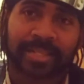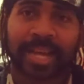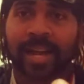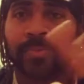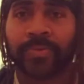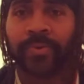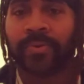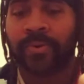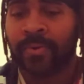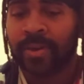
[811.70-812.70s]
they come
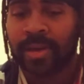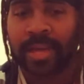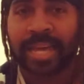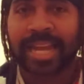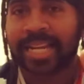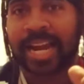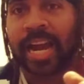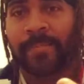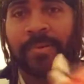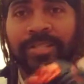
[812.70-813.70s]
through, and they have, like, an
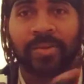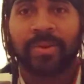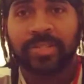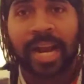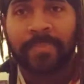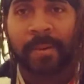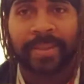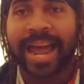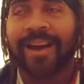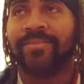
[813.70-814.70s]
air pump, so they want to try to pump
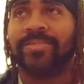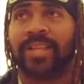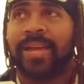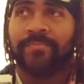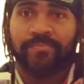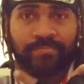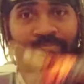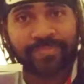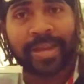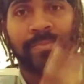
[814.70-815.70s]
it out. Like,
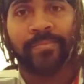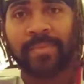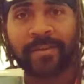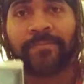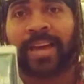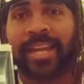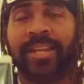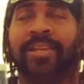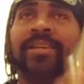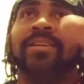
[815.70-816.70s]
get them
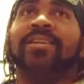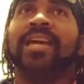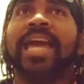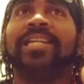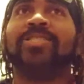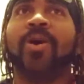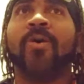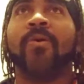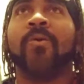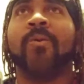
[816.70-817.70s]
inflated. And
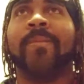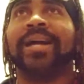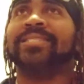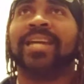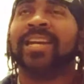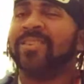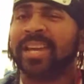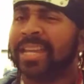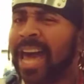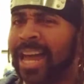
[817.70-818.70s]
so, Mike's like,
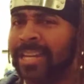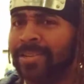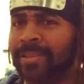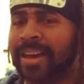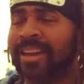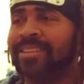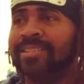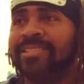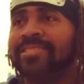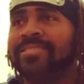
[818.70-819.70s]
okay, then how do they do that?
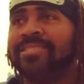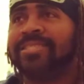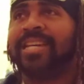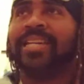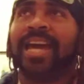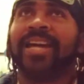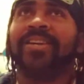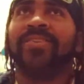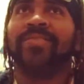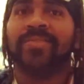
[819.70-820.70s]
It's like, yeah,
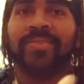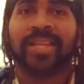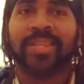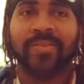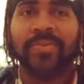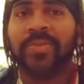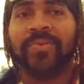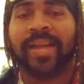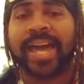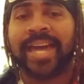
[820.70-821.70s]
you're in Looney
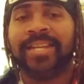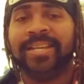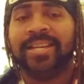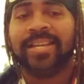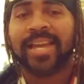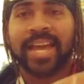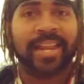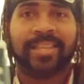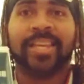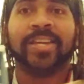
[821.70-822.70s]
Tune Land,
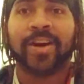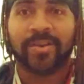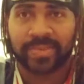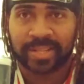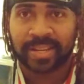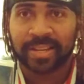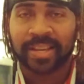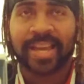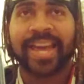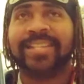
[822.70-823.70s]
anything goes.
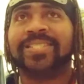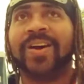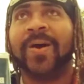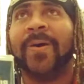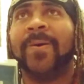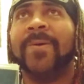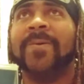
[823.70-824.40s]
And so...